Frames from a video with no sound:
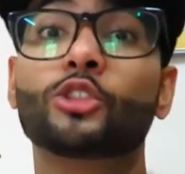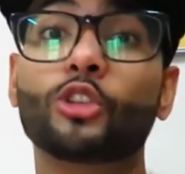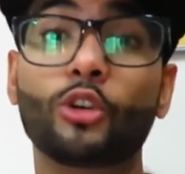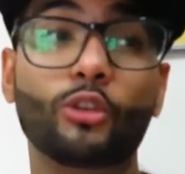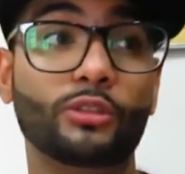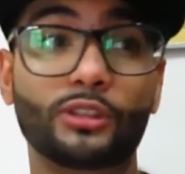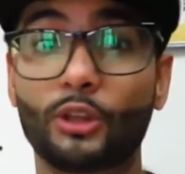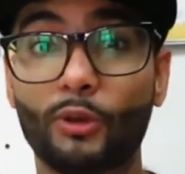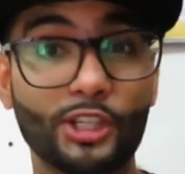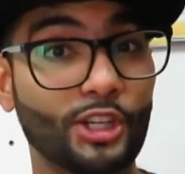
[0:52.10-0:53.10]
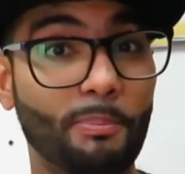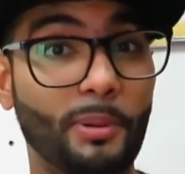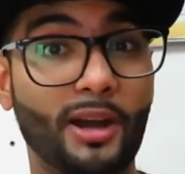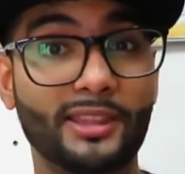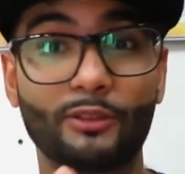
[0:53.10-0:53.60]
So the Russia
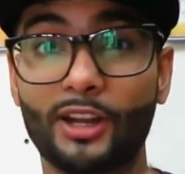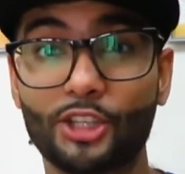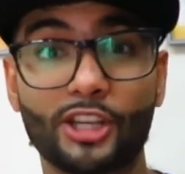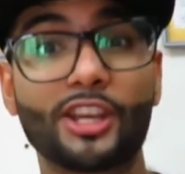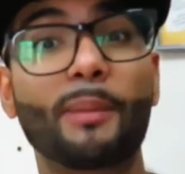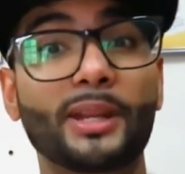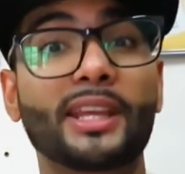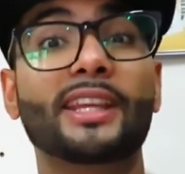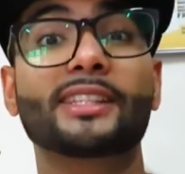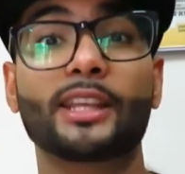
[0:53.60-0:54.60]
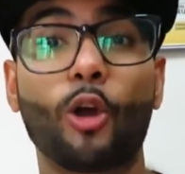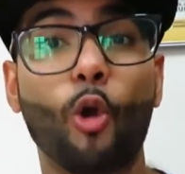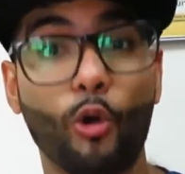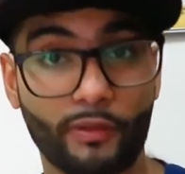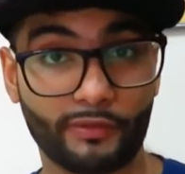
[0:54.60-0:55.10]
part, the Russia chapter is
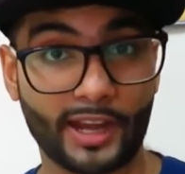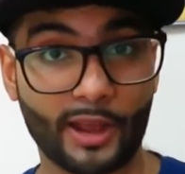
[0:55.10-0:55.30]
over for